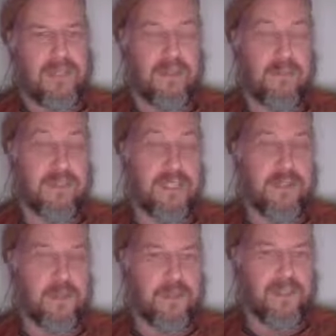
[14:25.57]
the
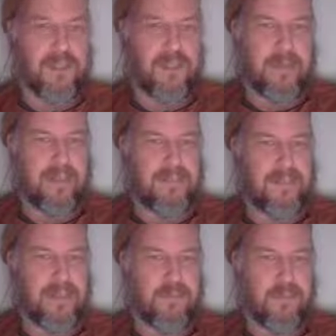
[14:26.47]
human
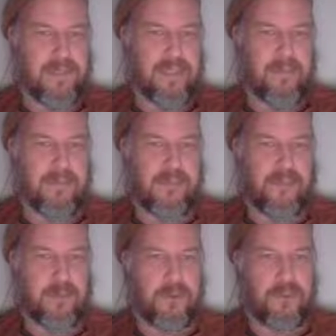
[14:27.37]
capacity for language.
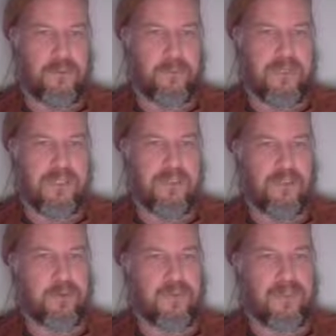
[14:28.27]
So
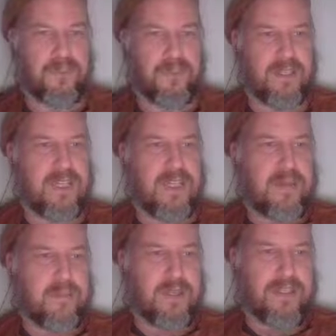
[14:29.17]
species-specific
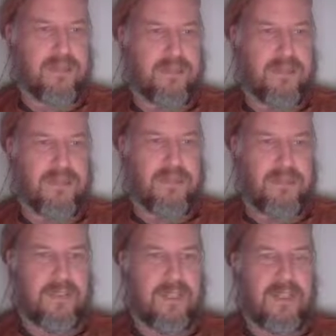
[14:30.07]
brain
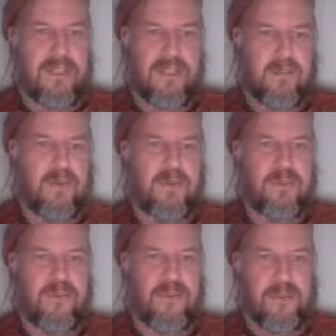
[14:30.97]
differences. Of
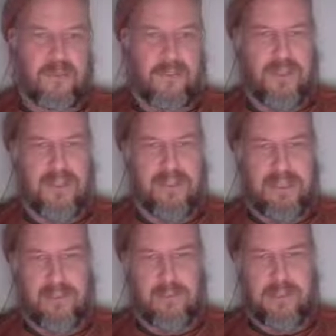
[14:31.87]
course, if you're studying
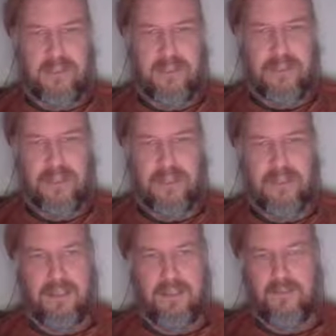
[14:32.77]
language,
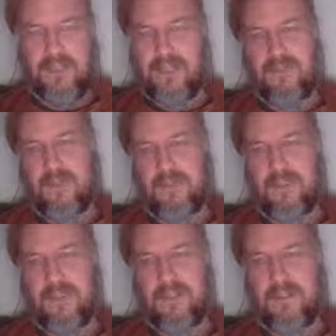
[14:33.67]
the very first
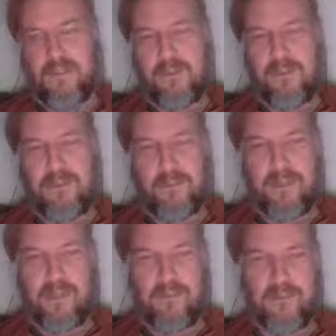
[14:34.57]
thing you'll notice
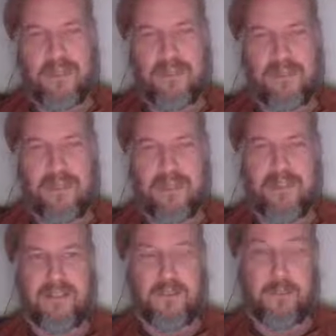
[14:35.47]
right up front is that
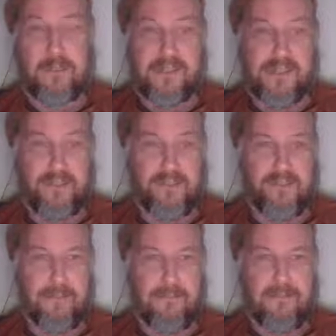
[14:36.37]
other
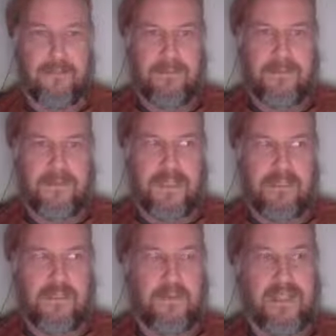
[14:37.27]
species
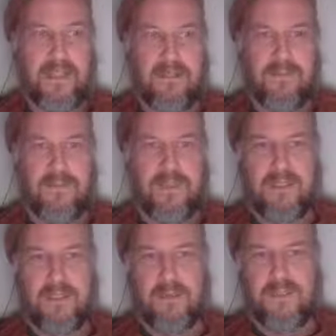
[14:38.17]
don't have
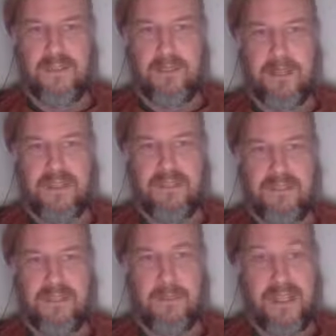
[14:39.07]
linguistic
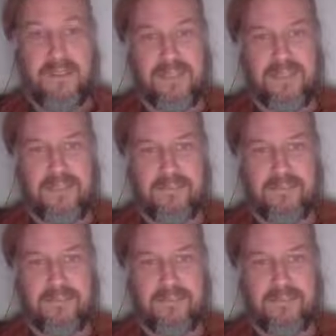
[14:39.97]
capacity.